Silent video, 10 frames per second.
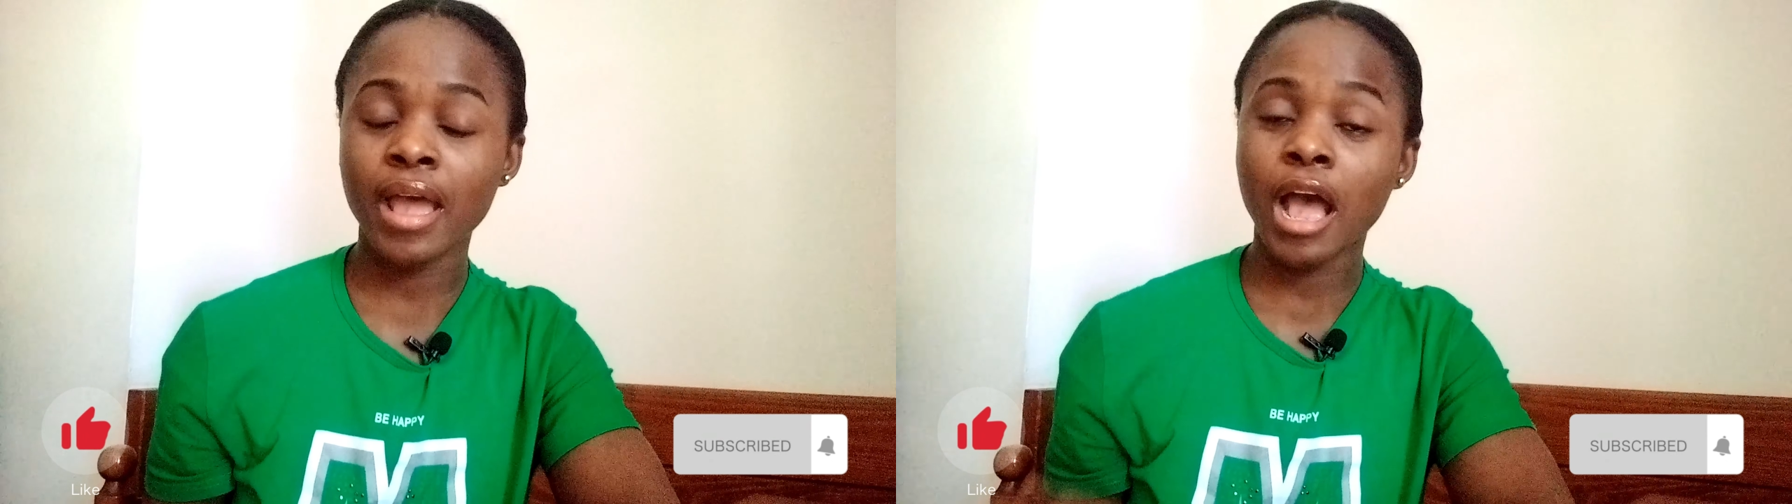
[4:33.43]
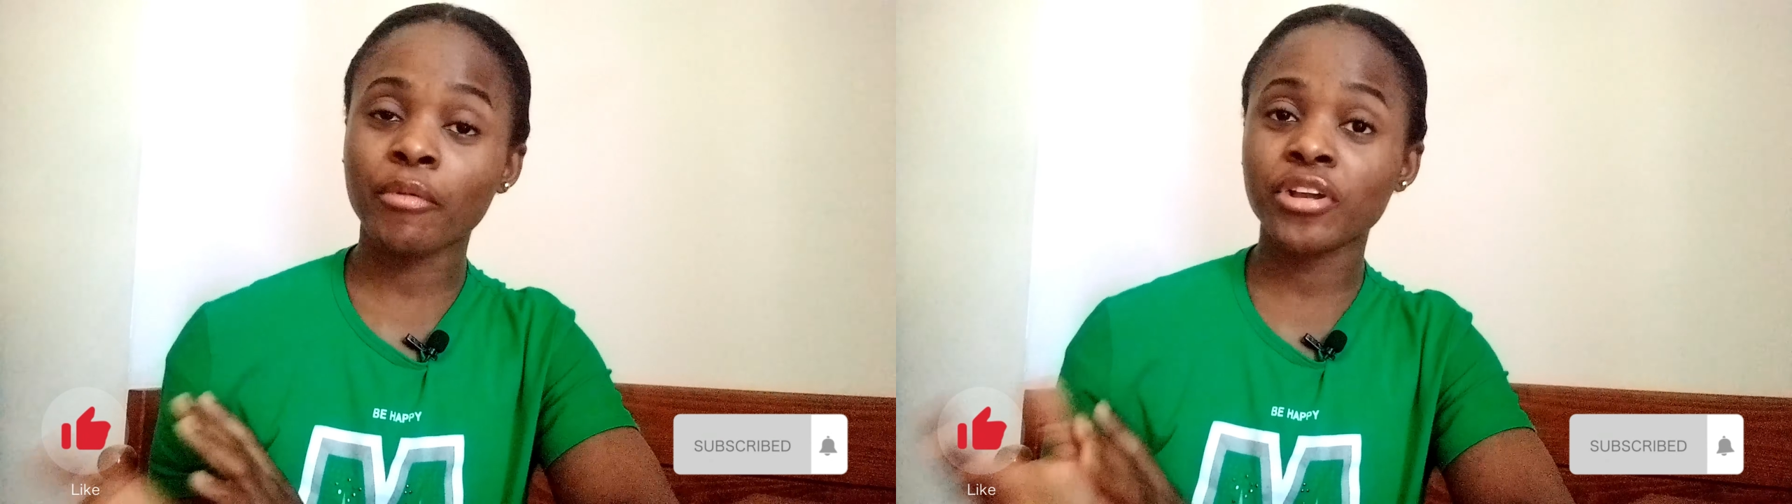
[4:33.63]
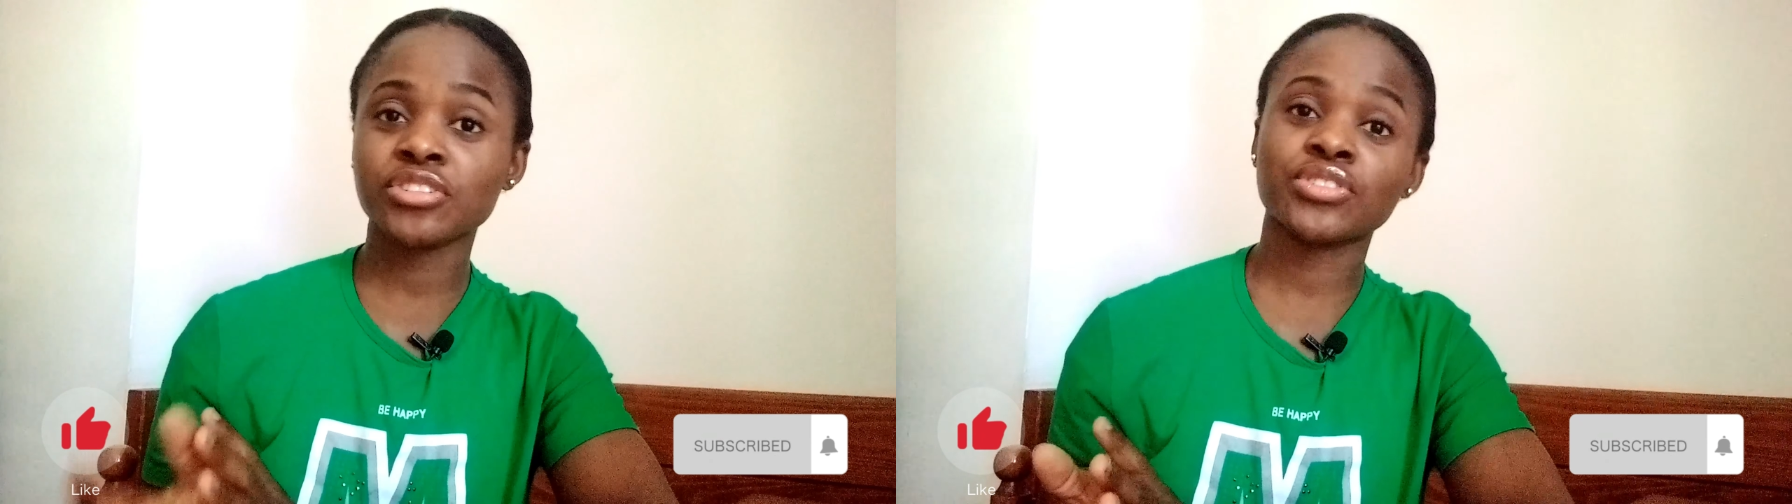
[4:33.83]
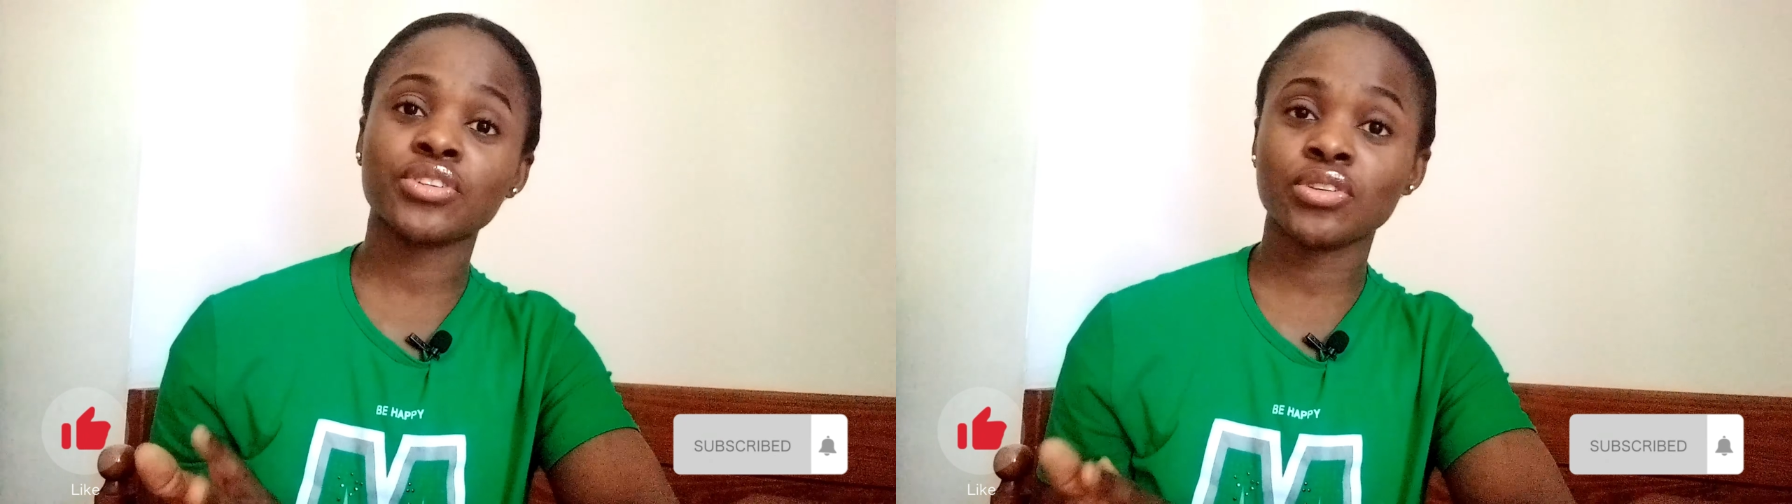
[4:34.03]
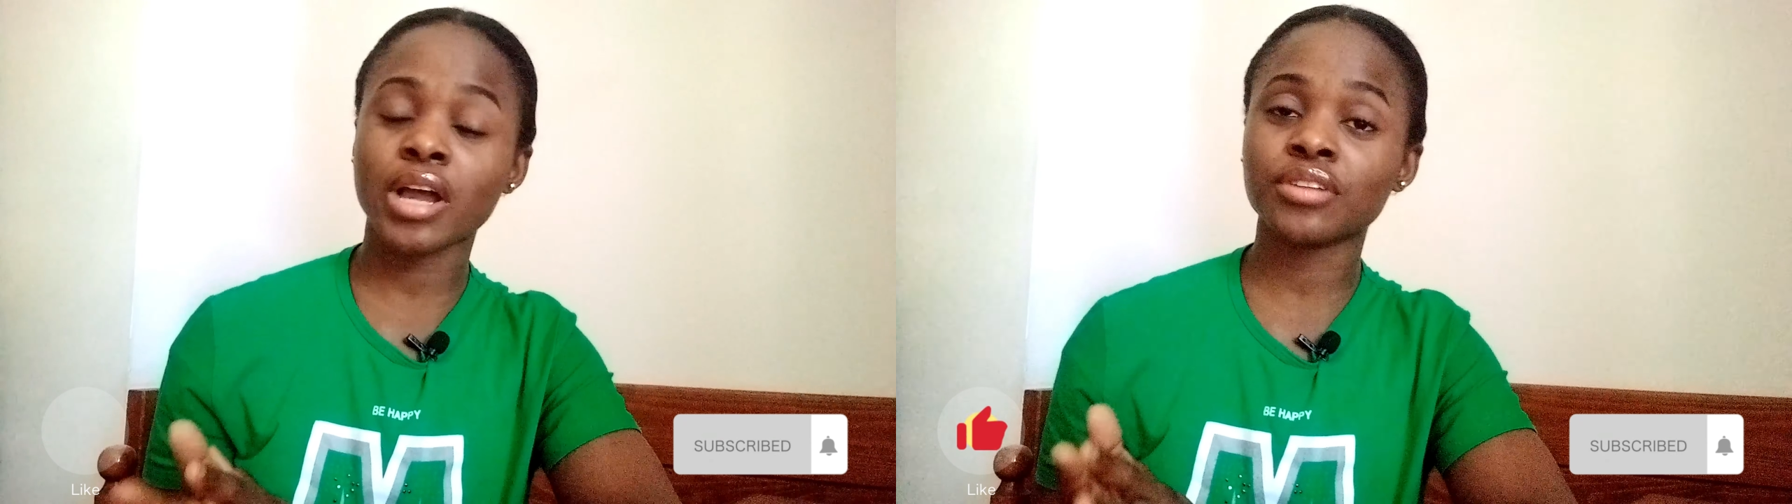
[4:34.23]
I'm going to show
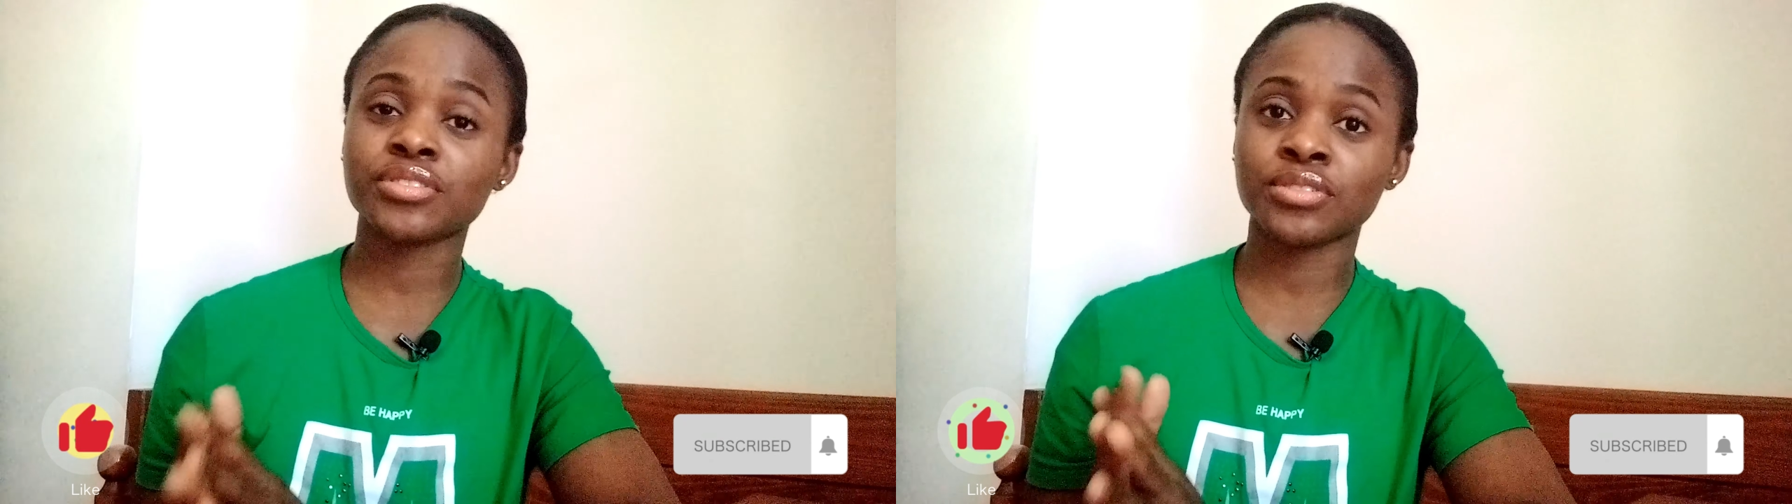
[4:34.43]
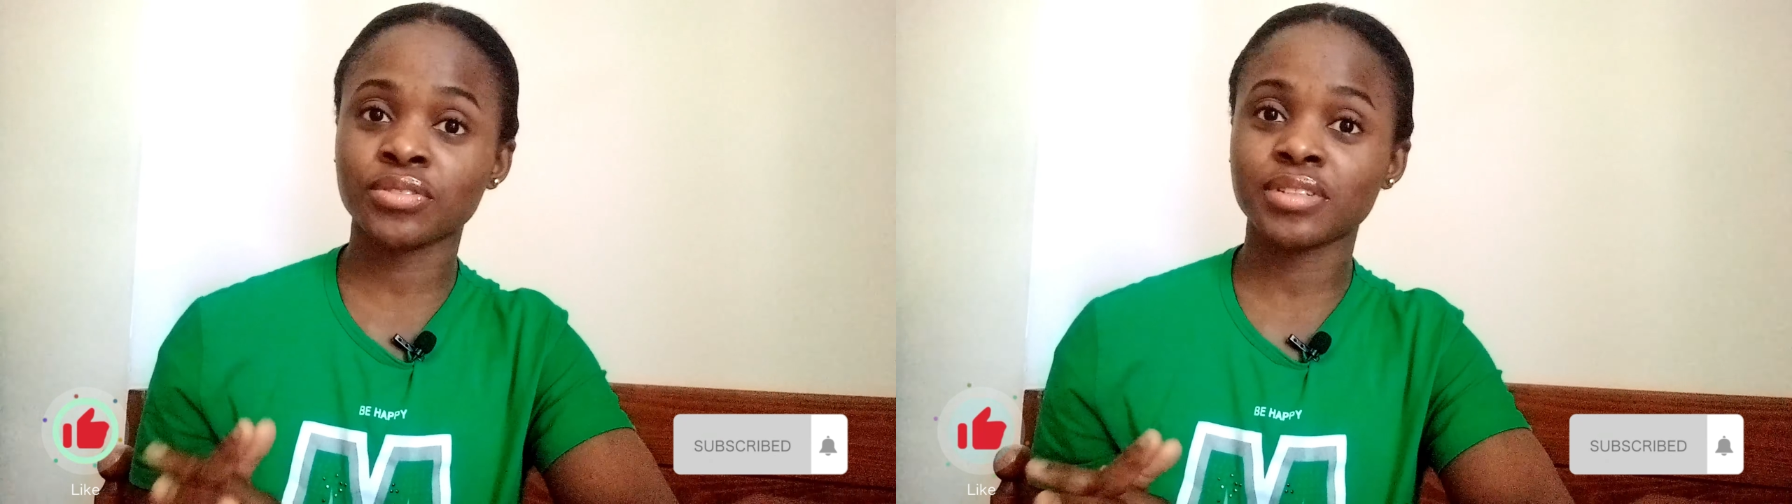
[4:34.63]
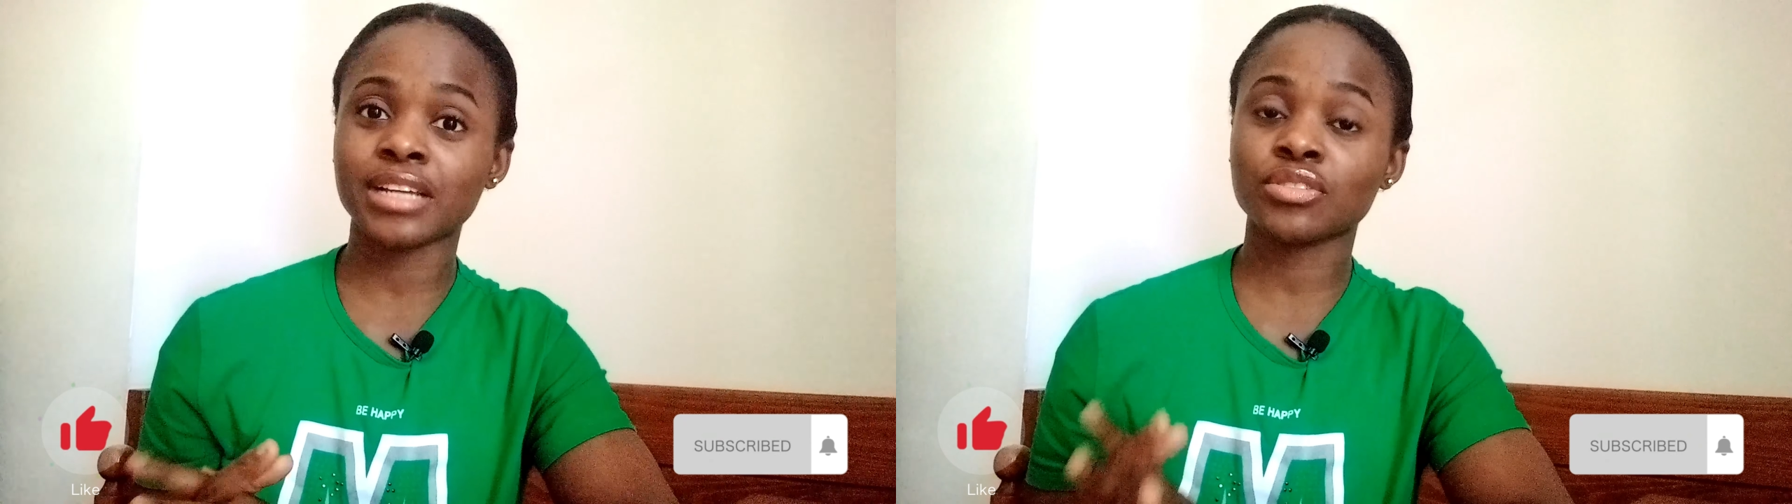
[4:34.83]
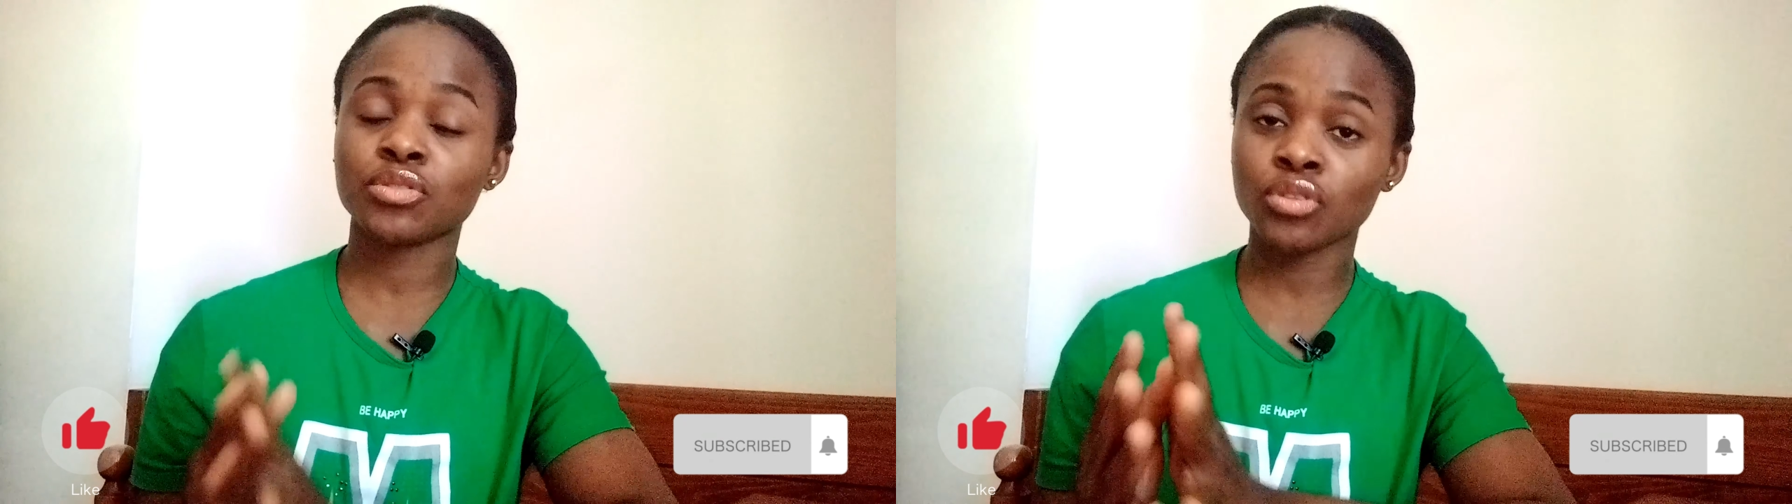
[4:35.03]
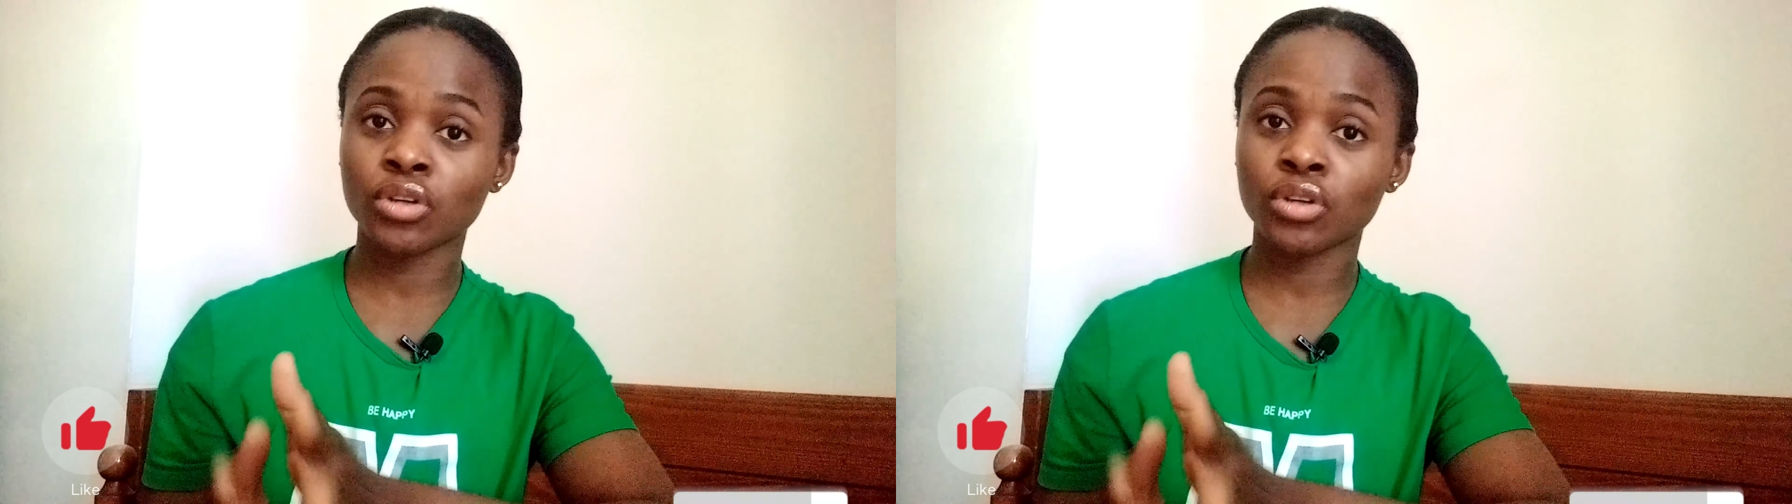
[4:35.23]
you how to do that,